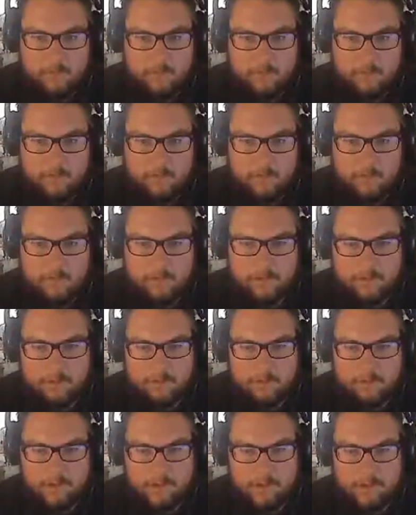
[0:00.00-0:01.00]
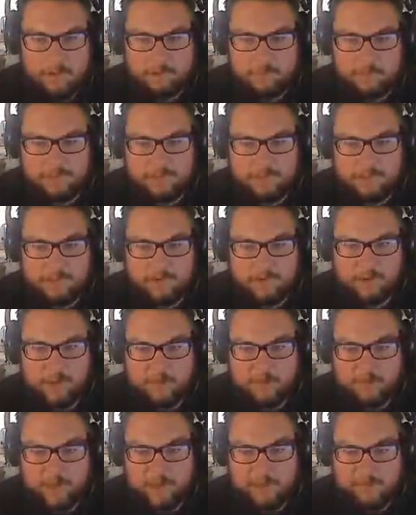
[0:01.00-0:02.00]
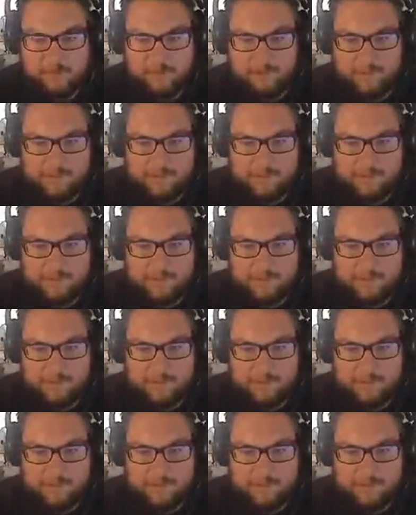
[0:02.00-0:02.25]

Shut the fuck up. This is what I pay for.